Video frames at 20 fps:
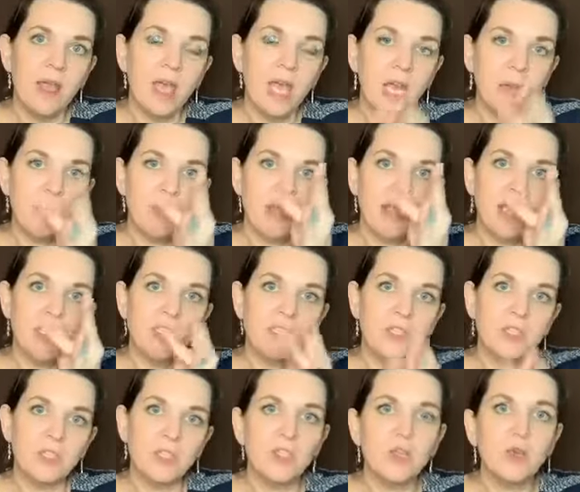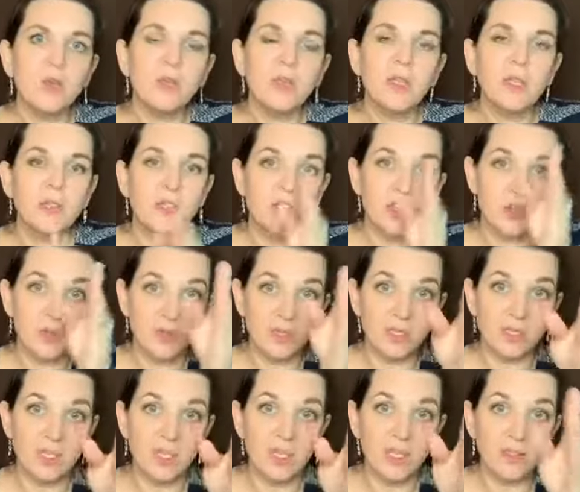and it begins the new thing that you're
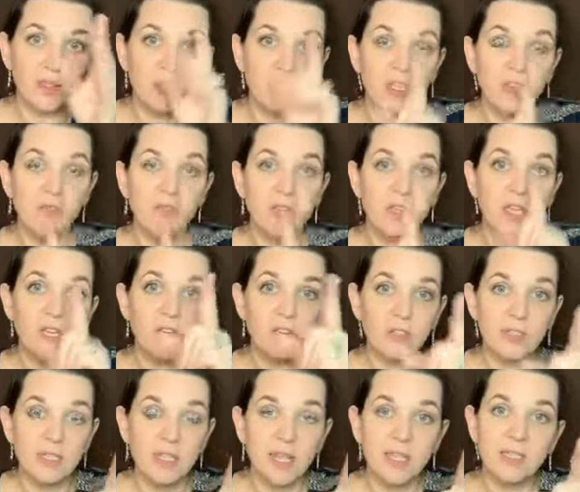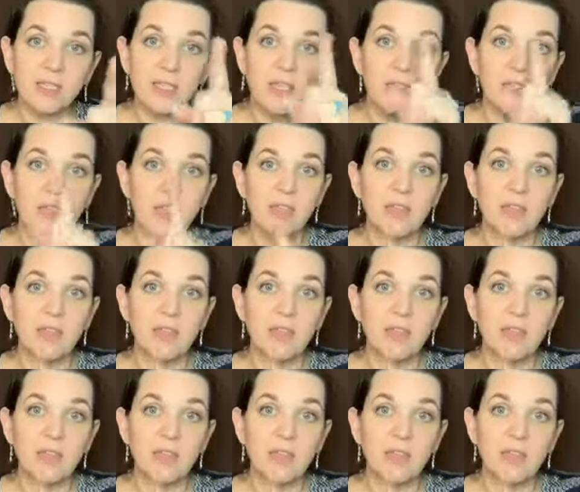seeing, that you've set your sights on,